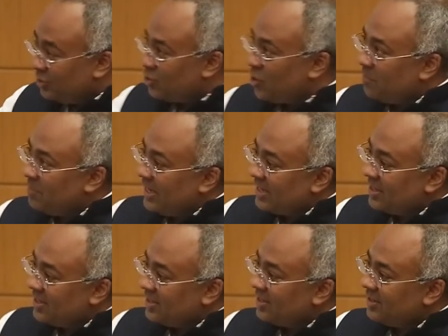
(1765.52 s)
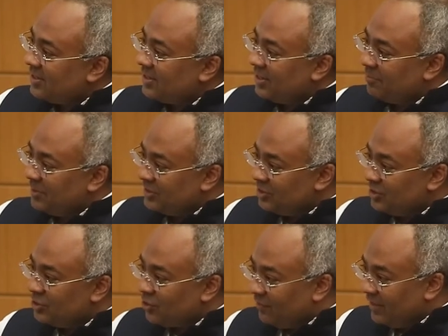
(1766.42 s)
this topic, the
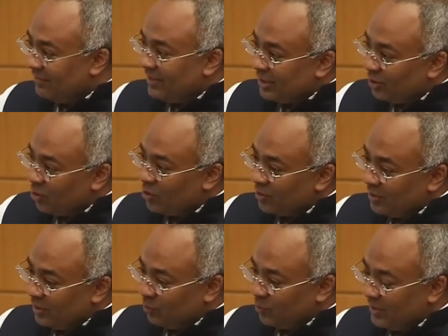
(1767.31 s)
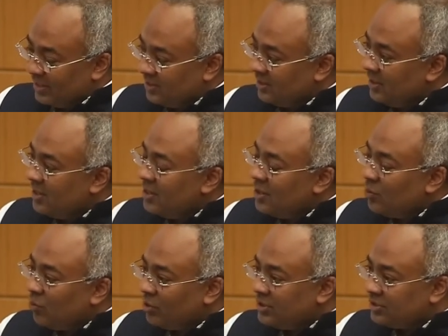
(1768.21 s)
business of living longer and well.
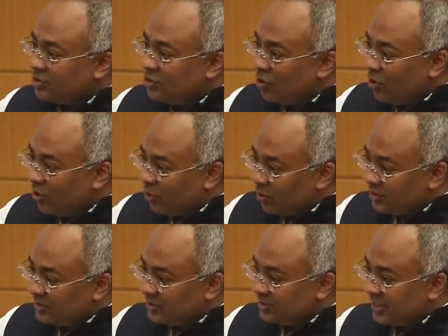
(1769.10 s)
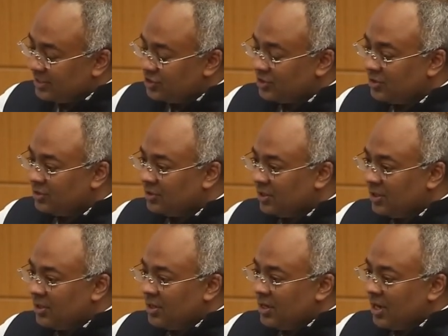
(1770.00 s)
What does your organization,
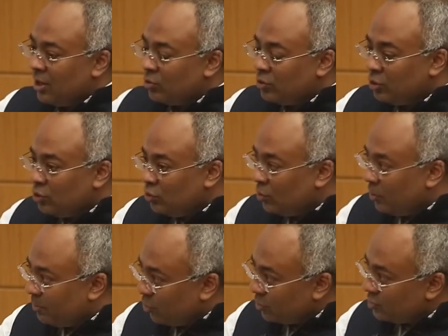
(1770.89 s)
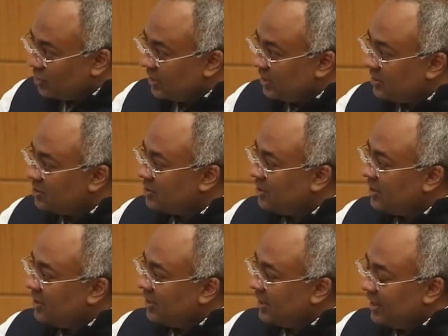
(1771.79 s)
how do you approach it?
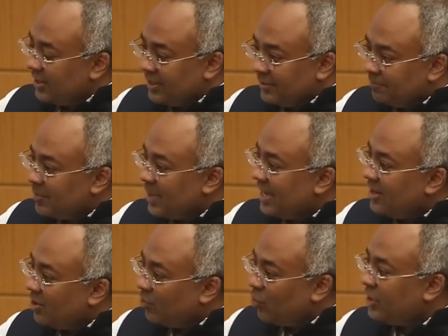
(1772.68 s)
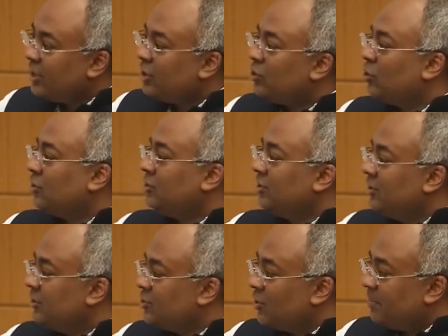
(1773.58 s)
What are your thoughts on
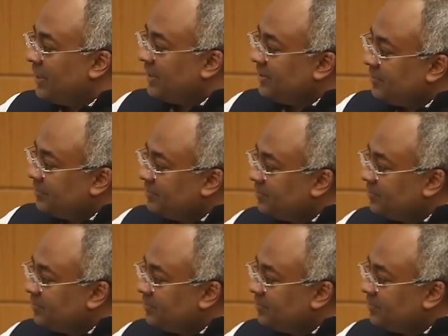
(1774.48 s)
this topic?